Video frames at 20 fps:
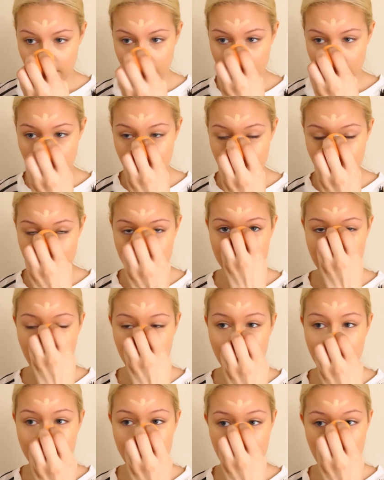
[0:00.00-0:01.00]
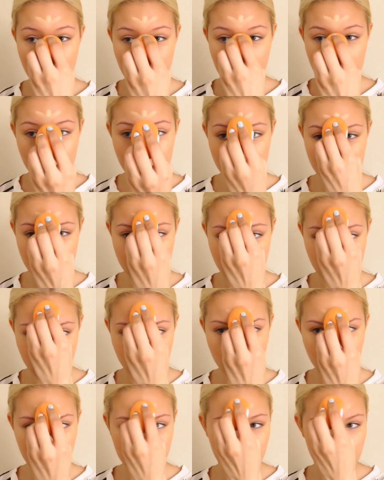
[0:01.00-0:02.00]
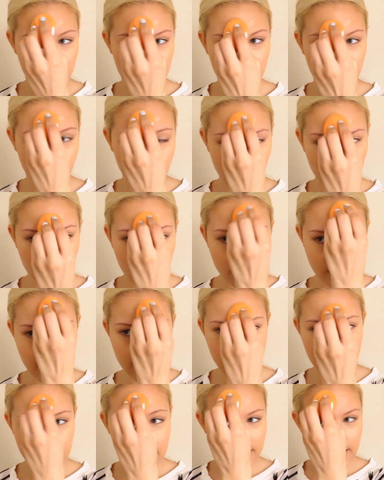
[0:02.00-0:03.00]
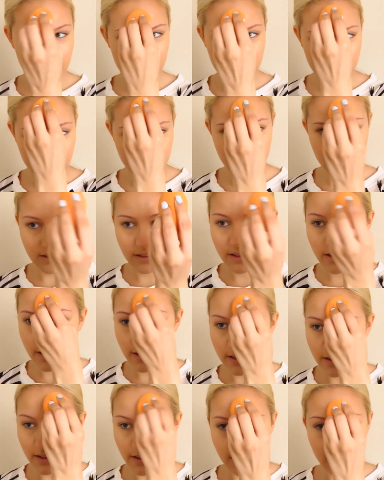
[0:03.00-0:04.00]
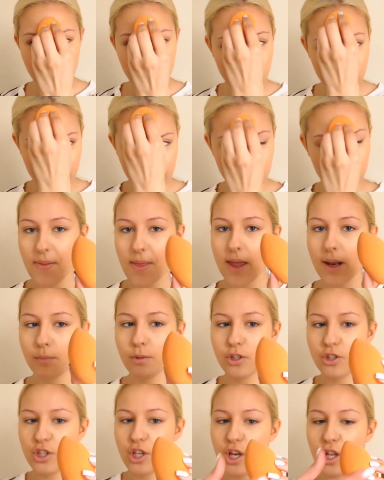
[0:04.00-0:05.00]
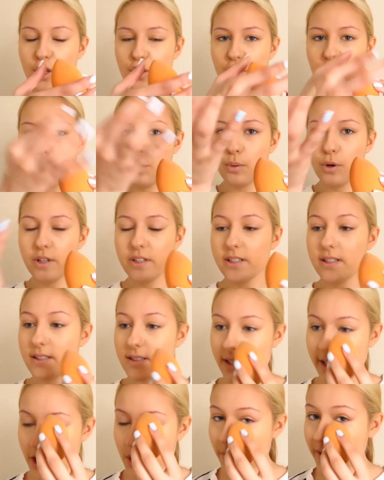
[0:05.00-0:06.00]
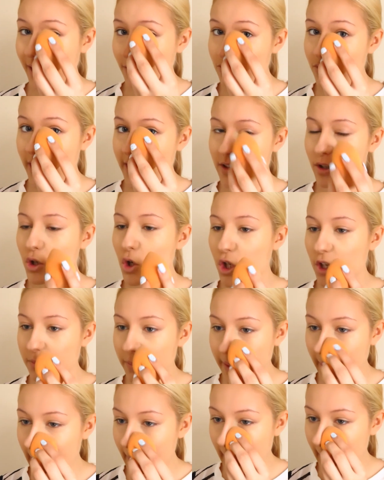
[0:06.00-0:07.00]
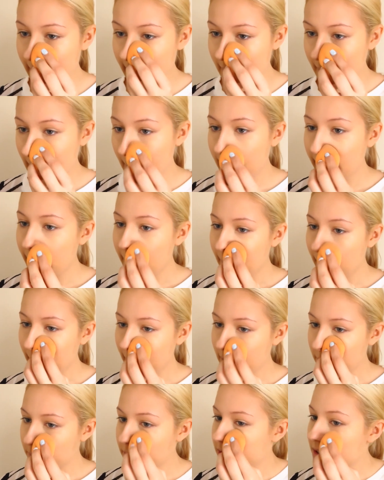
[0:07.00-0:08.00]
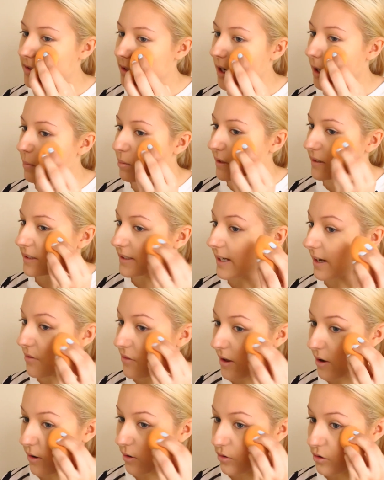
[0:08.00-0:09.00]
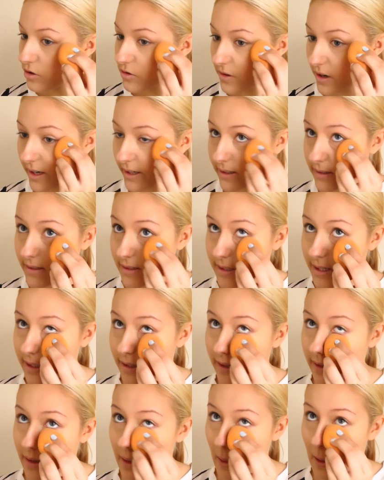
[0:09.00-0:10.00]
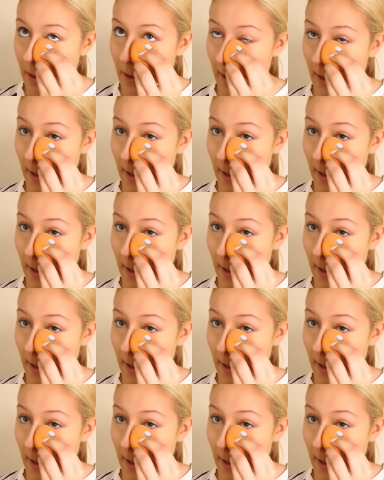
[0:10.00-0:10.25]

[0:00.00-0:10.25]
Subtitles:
And then down my nose and up to my forehead. And then I'm going to turn it to the pointed side so I can get right in the corner of my eye. And I'm going to start blending out that under eye concealer.